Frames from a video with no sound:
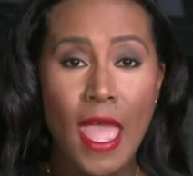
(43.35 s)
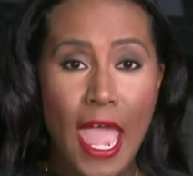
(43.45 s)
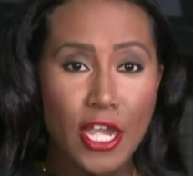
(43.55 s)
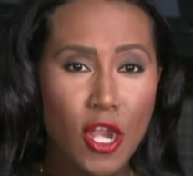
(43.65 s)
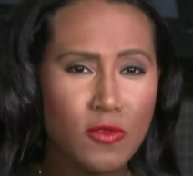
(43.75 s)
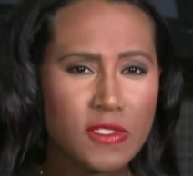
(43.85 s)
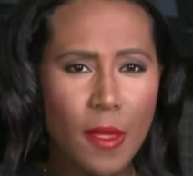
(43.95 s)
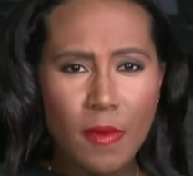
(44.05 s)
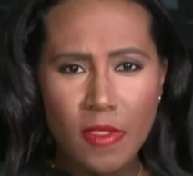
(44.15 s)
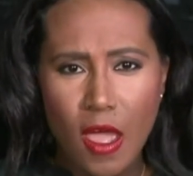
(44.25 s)
And you know,
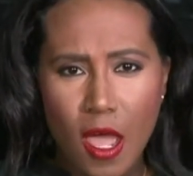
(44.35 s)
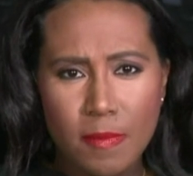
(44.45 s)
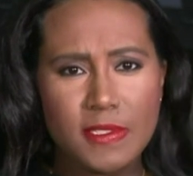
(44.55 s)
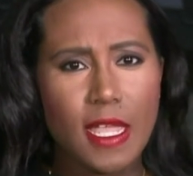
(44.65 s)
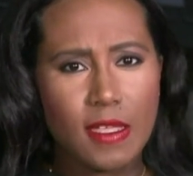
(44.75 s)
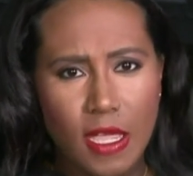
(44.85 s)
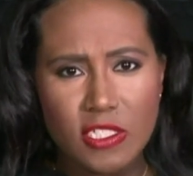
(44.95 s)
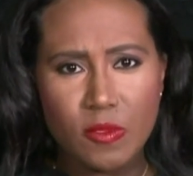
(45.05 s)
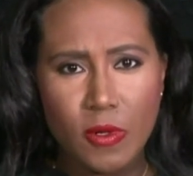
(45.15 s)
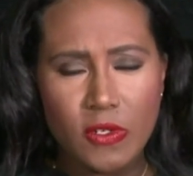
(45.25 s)
some of the upset
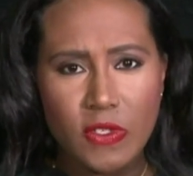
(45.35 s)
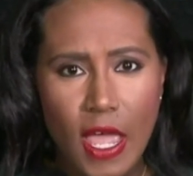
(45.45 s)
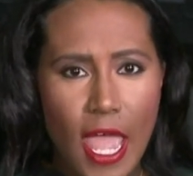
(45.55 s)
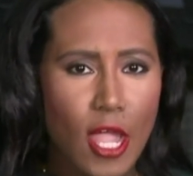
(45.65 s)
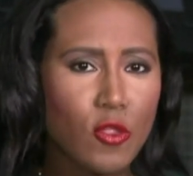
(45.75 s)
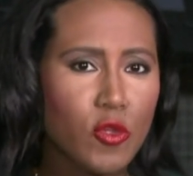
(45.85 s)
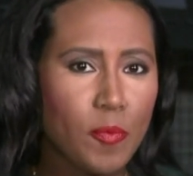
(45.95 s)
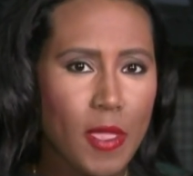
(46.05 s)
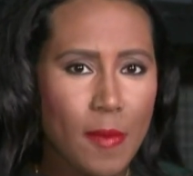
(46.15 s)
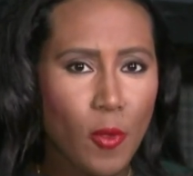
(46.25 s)
customers include
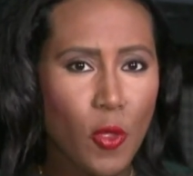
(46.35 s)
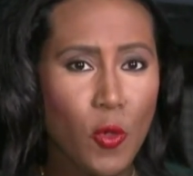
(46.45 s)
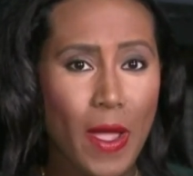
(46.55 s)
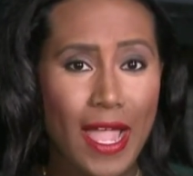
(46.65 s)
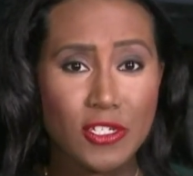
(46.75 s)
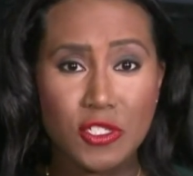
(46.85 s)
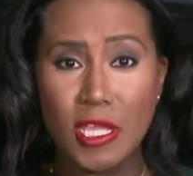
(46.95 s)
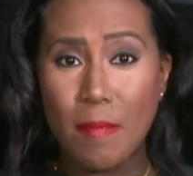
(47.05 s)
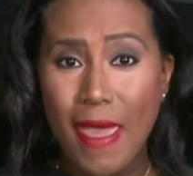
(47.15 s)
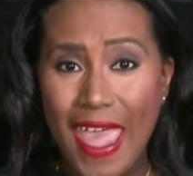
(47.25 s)
people who
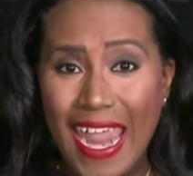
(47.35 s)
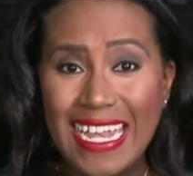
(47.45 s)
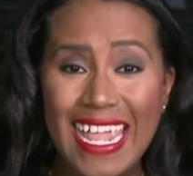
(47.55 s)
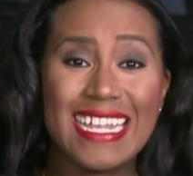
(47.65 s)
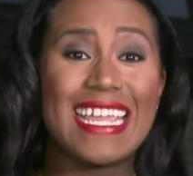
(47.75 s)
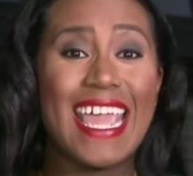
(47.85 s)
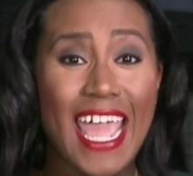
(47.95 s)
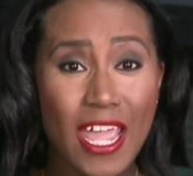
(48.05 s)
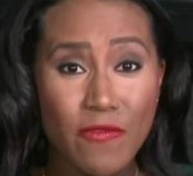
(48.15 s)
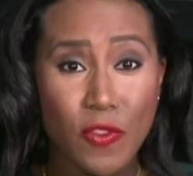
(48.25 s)
actually paid and
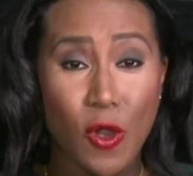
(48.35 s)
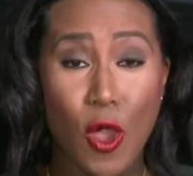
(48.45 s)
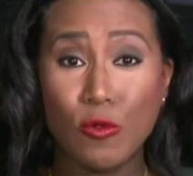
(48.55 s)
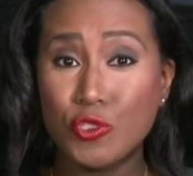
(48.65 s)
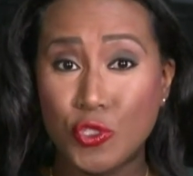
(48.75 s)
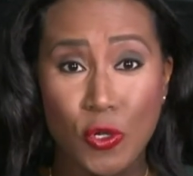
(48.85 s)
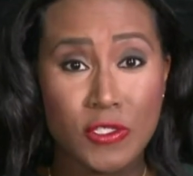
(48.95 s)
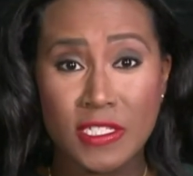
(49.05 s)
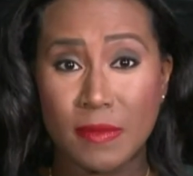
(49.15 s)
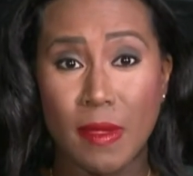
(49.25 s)
gave their own
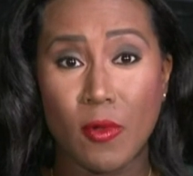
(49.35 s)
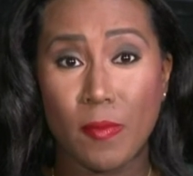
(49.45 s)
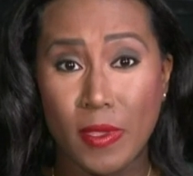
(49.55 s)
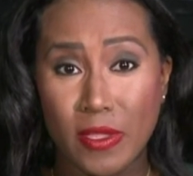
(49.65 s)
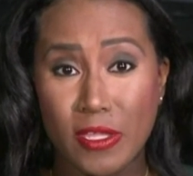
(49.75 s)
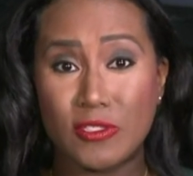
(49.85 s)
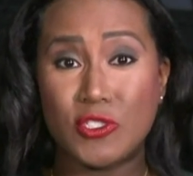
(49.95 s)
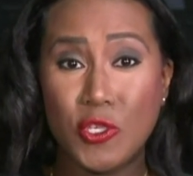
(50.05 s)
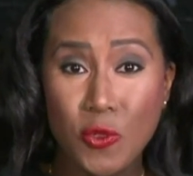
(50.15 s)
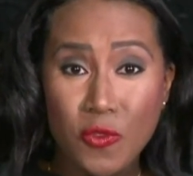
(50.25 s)
jerseys and memorabilia
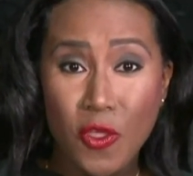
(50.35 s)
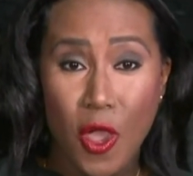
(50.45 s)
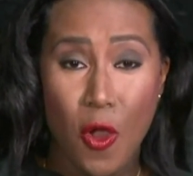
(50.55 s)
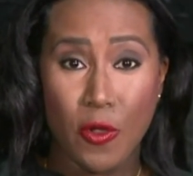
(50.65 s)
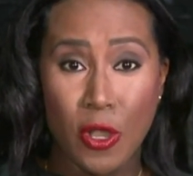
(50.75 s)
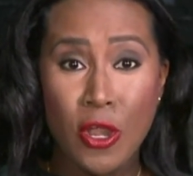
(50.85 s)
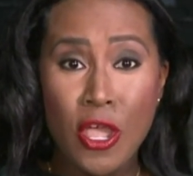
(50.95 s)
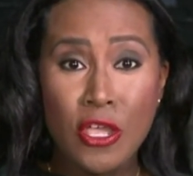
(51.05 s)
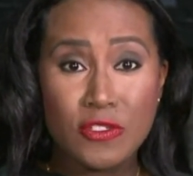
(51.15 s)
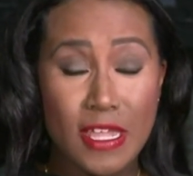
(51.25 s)
to the owner
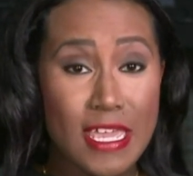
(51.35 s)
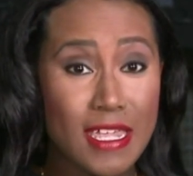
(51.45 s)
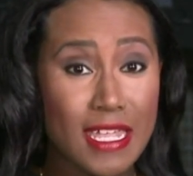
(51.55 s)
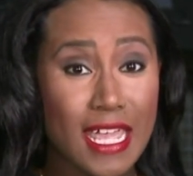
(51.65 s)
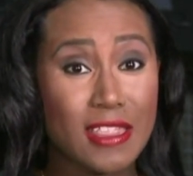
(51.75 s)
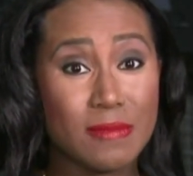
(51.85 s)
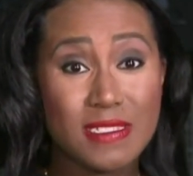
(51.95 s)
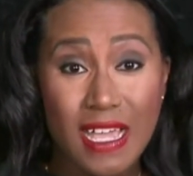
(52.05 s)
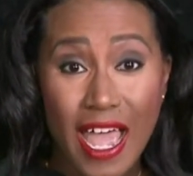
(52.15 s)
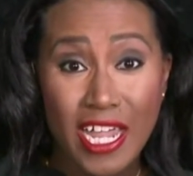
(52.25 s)
so that he could get them
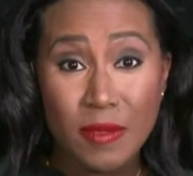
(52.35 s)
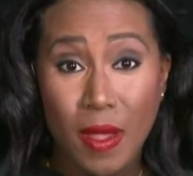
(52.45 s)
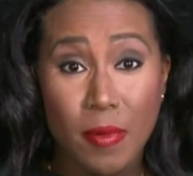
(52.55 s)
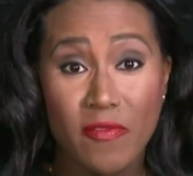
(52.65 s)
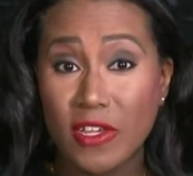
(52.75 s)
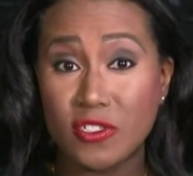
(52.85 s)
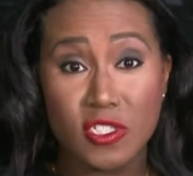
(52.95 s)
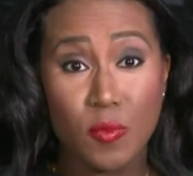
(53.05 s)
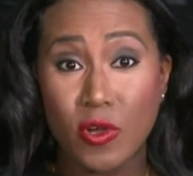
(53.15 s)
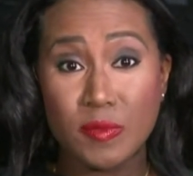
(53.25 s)
signed by professional
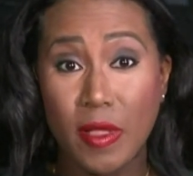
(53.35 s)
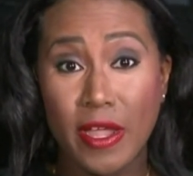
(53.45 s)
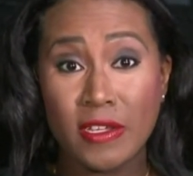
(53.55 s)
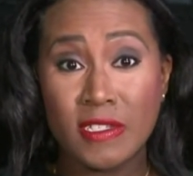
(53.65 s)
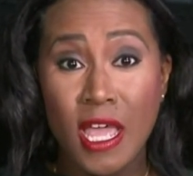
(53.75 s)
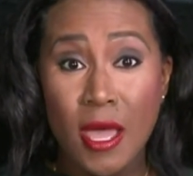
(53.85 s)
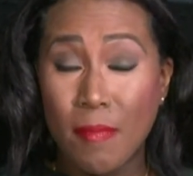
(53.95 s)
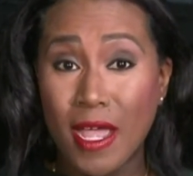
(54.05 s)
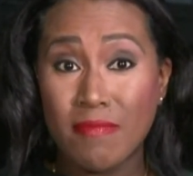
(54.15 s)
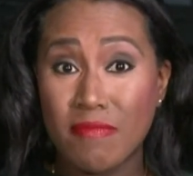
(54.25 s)
sports players.
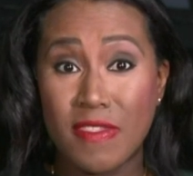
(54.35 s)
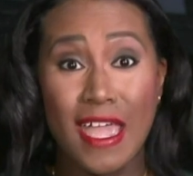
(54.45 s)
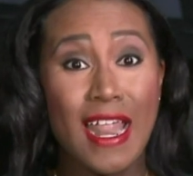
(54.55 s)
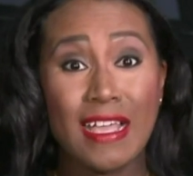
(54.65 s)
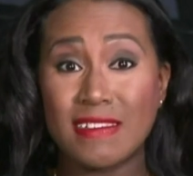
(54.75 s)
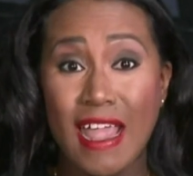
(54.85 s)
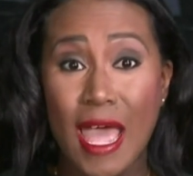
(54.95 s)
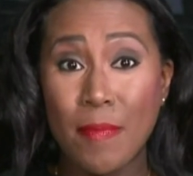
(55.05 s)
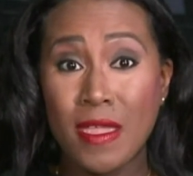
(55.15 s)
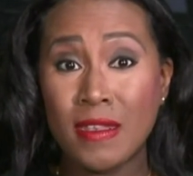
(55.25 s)
But that hasn't
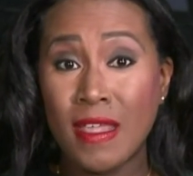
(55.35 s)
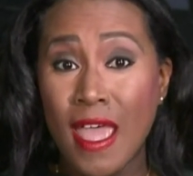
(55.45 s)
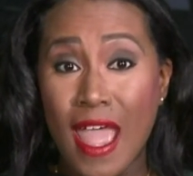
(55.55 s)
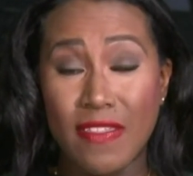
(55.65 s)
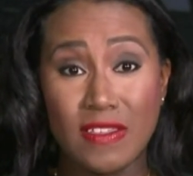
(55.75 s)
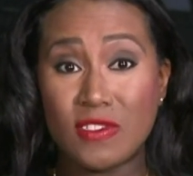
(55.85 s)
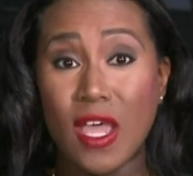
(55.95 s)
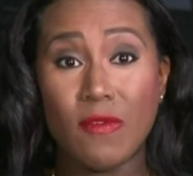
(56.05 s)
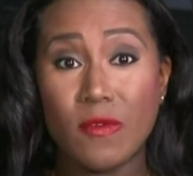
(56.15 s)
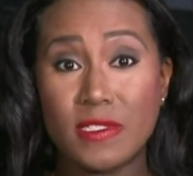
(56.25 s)
happened, and they still
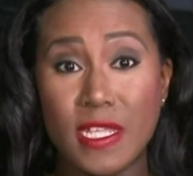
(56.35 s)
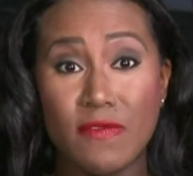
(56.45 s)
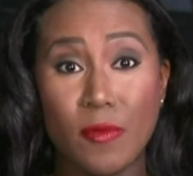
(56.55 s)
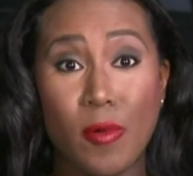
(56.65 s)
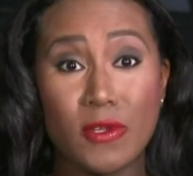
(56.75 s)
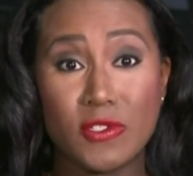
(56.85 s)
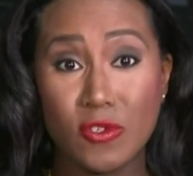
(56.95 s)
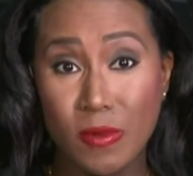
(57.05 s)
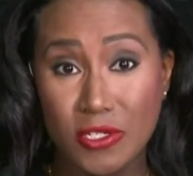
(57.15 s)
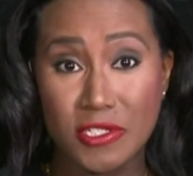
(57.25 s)
haven't received their personal
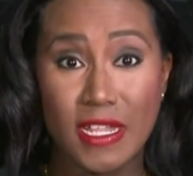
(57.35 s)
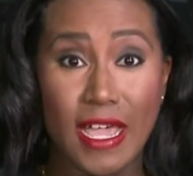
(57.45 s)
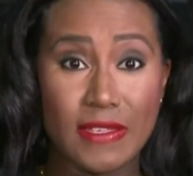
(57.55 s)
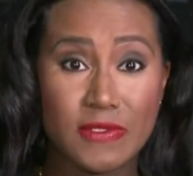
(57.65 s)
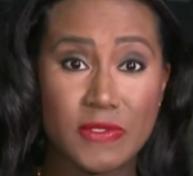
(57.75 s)
merchandise.